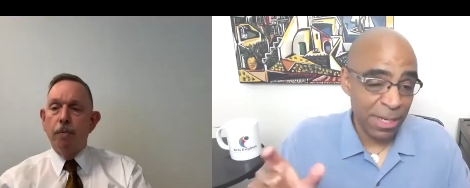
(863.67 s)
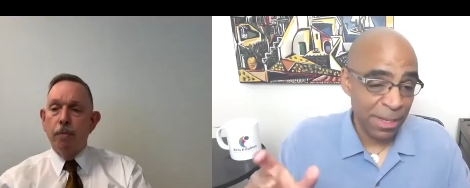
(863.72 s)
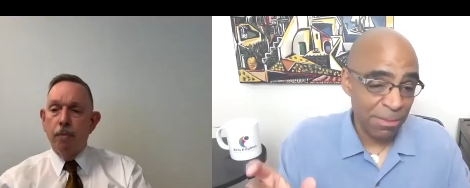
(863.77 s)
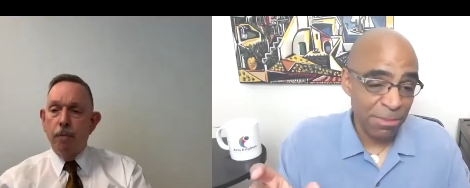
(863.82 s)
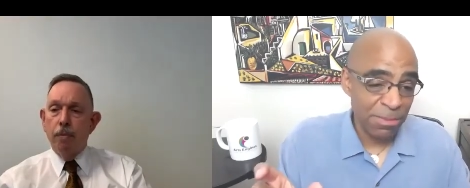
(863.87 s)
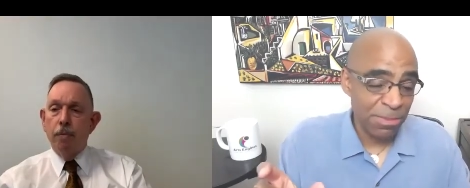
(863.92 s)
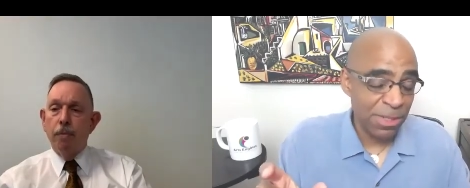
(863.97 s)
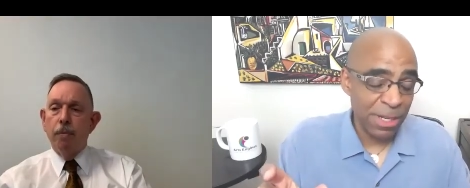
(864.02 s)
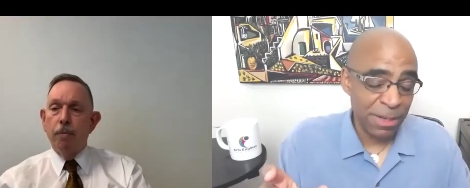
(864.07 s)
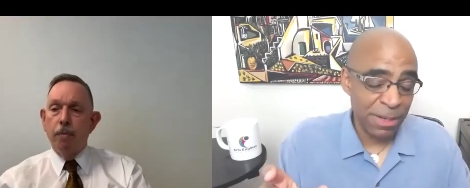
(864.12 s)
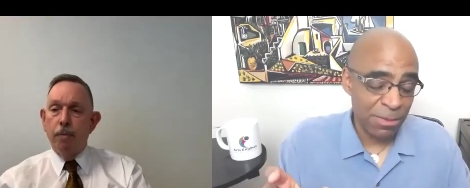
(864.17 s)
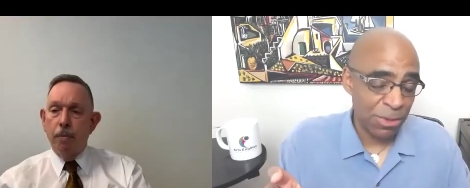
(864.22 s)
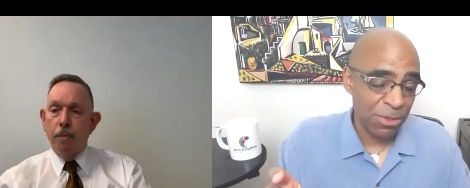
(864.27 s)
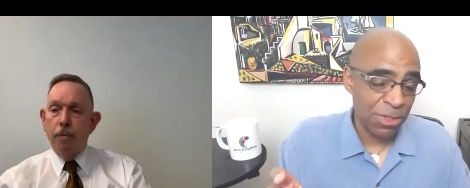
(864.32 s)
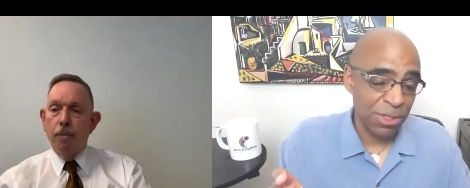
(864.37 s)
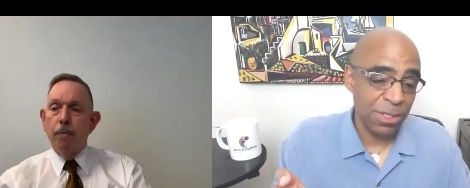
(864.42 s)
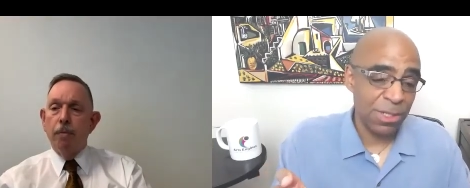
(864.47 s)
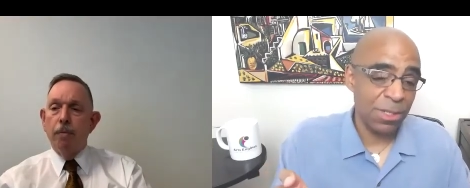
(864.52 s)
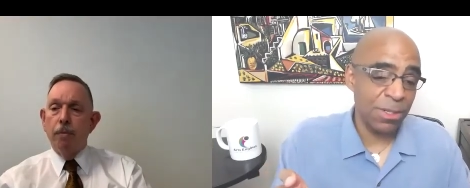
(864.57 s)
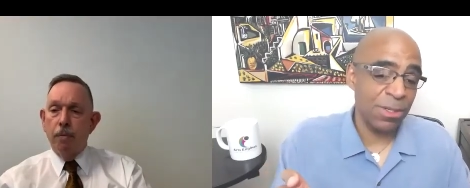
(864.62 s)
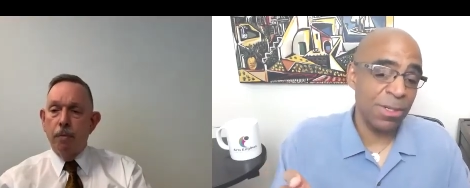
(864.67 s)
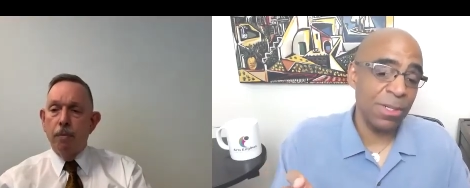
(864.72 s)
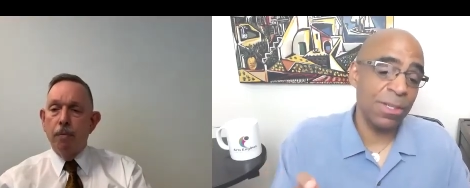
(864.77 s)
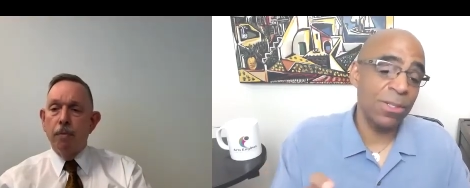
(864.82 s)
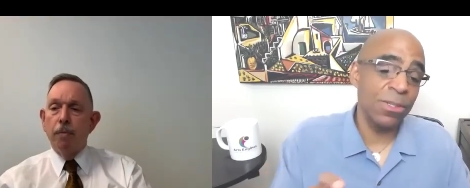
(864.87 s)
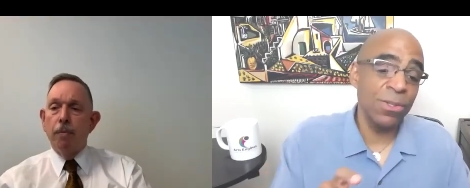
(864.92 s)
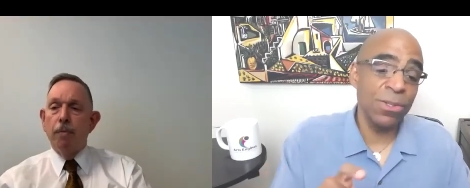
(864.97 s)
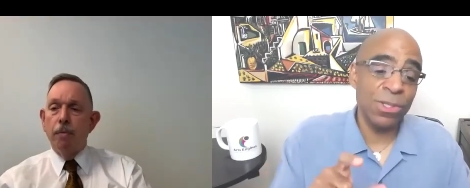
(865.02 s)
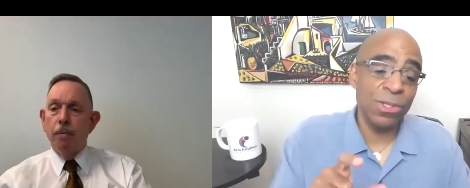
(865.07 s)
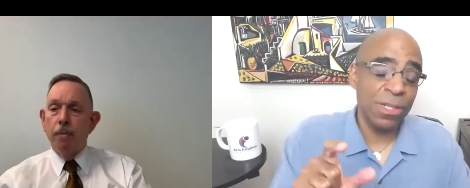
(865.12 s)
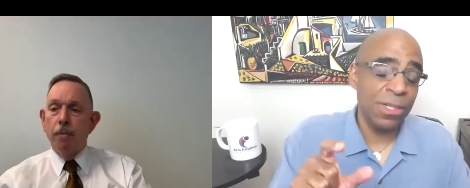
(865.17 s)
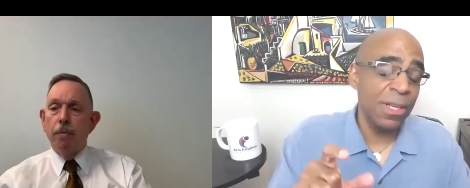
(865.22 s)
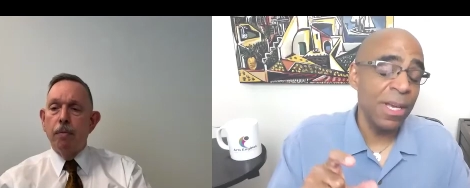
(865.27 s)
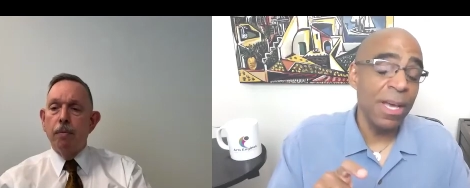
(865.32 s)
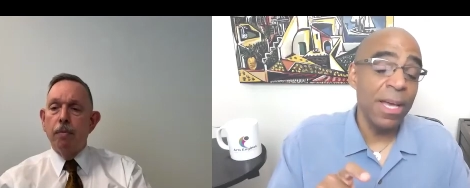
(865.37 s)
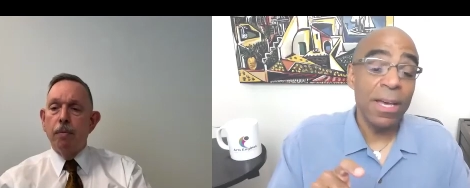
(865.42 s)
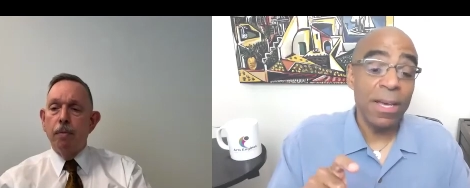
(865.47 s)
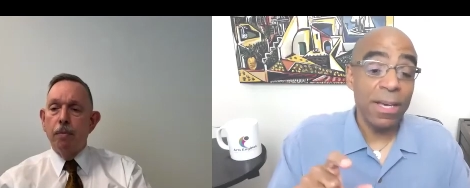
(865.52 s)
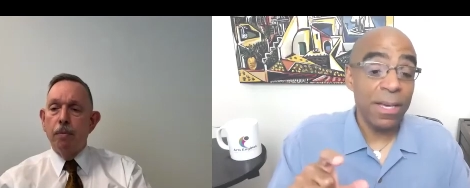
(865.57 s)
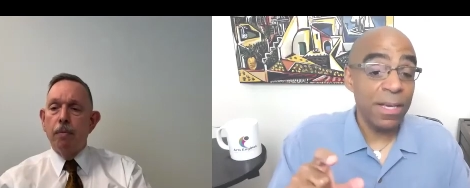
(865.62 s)
Speaker 1: diversity or inclusion
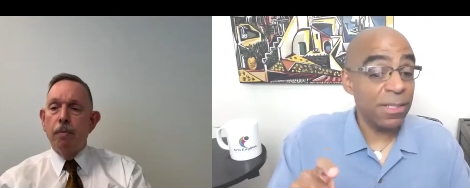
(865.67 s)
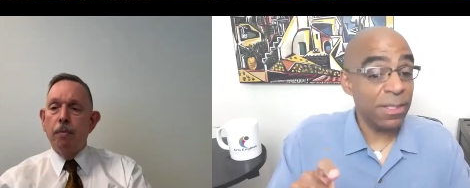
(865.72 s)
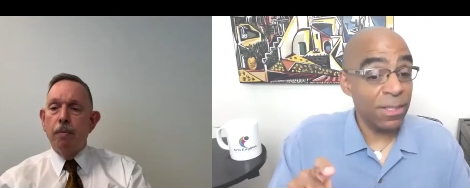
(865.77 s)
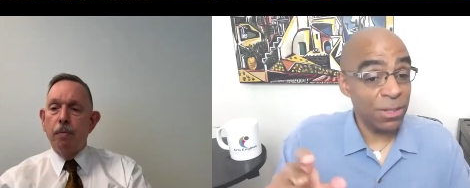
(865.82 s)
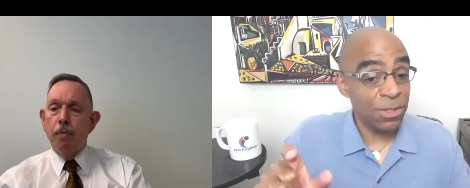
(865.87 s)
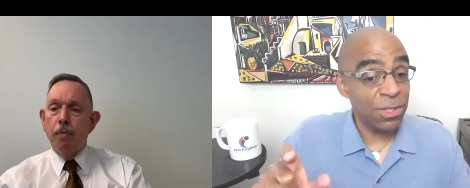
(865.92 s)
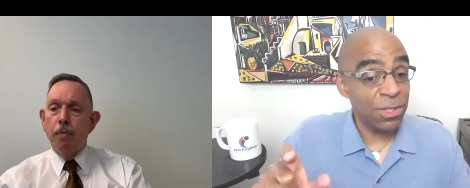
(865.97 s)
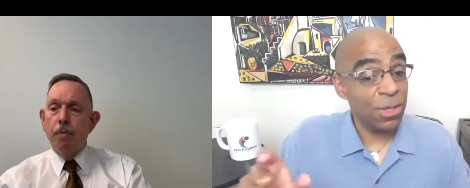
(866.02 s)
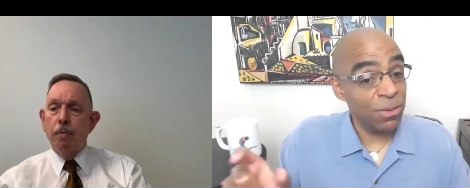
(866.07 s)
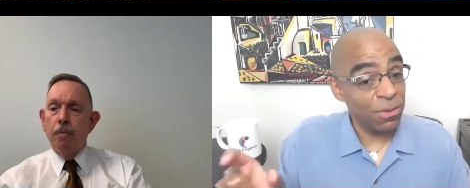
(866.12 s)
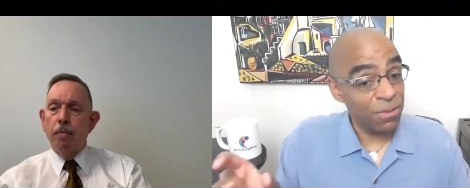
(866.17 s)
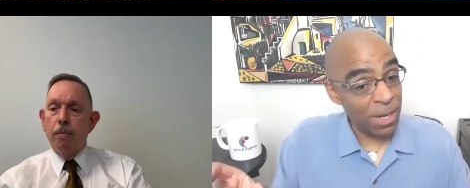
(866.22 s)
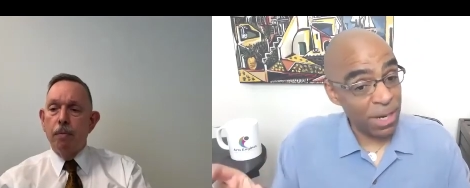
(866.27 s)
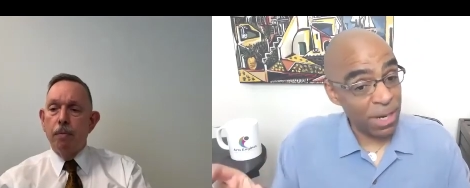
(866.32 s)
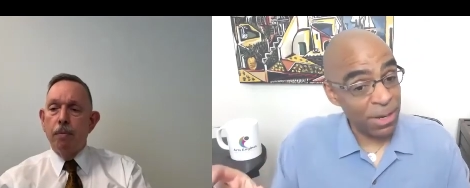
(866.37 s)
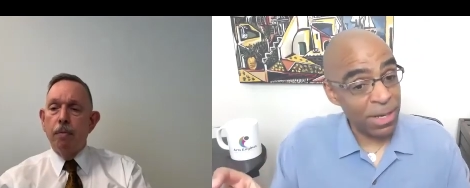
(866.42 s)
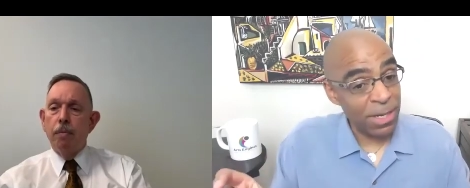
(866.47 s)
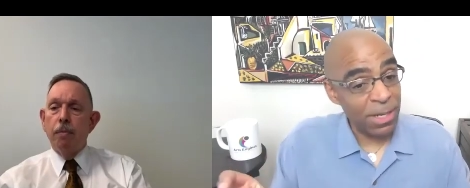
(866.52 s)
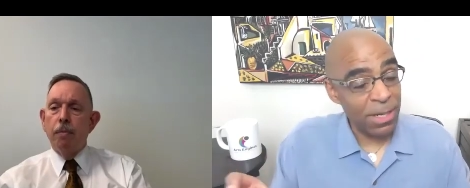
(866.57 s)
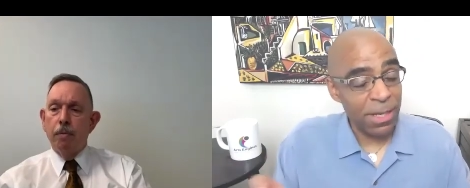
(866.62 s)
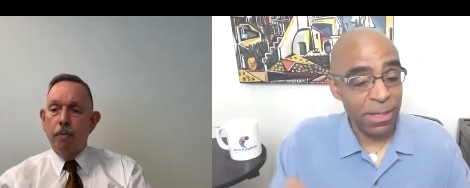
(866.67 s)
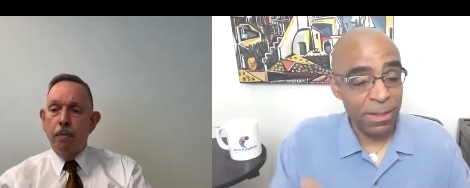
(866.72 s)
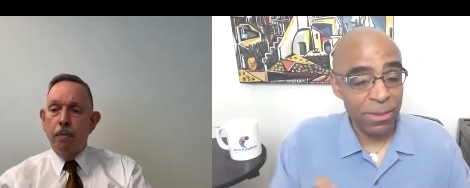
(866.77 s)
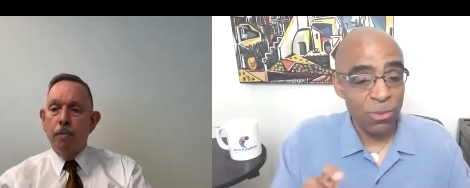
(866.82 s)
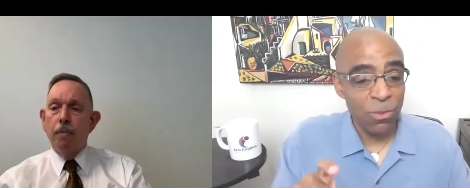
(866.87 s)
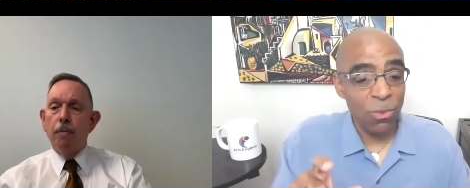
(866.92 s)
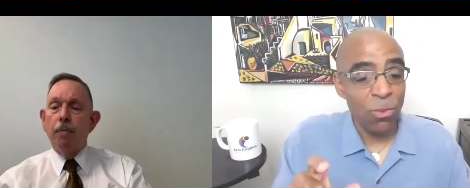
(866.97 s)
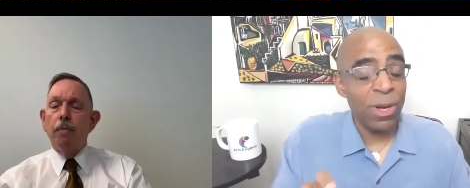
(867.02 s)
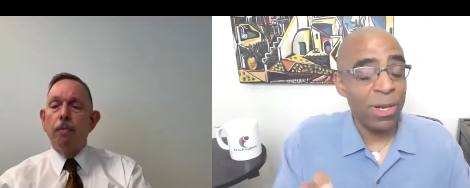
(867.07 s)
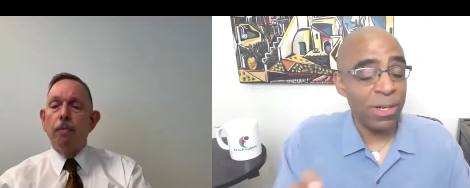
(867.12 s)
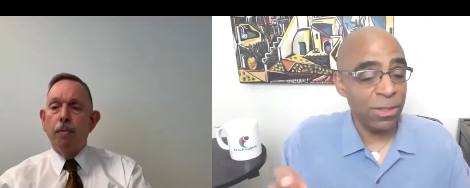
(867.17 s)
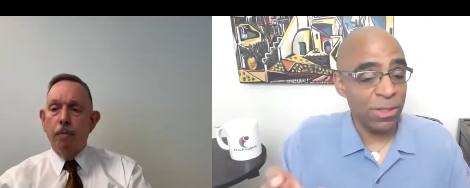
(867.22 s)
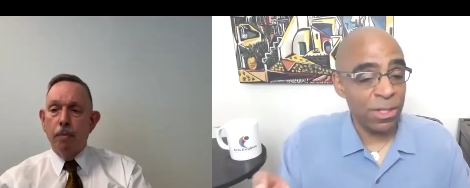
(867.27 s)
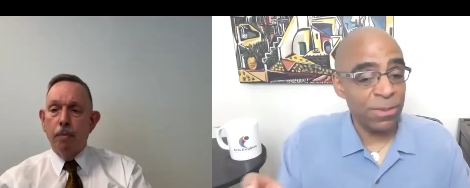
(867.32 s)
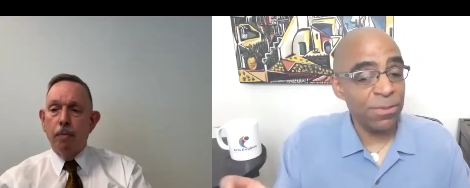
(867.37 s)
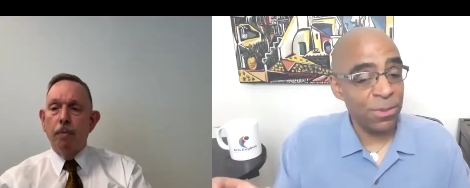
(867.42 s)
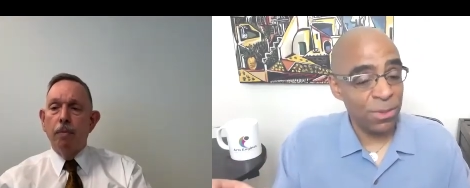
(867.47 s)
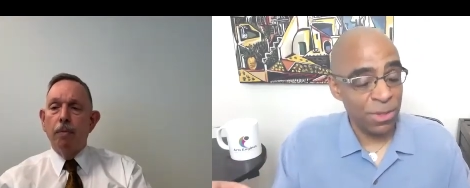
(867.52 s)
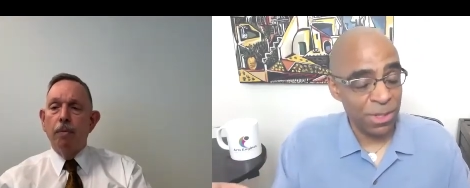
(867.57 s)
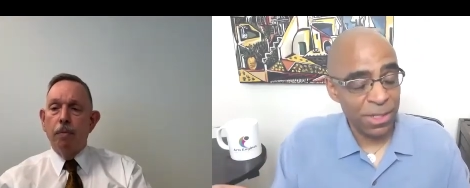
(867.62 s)
because they're so varied and what different
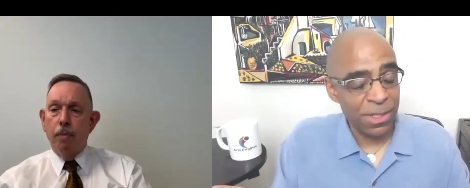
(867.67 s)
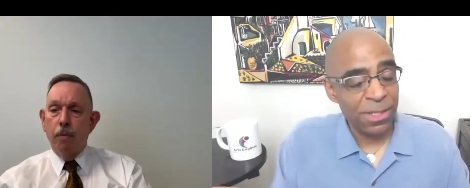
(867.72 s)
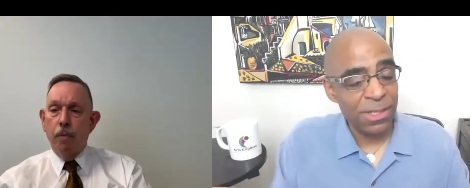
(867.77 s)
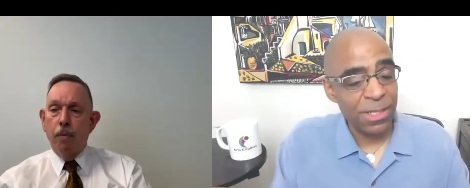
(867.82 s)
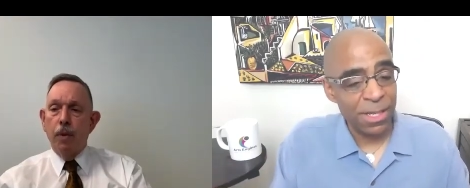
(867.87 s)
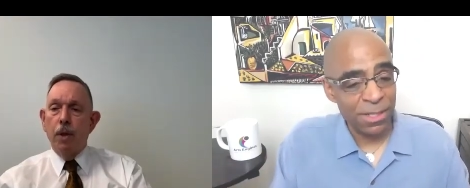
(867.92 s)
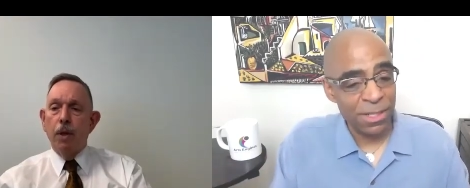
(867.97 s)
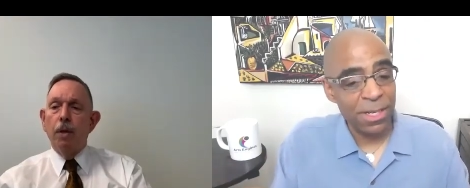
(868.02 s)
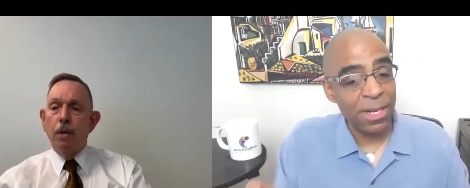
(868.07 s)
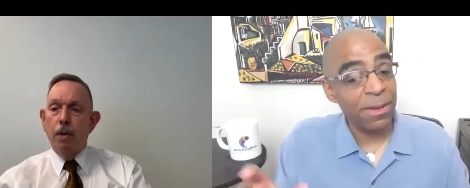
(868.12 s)
organizations have to,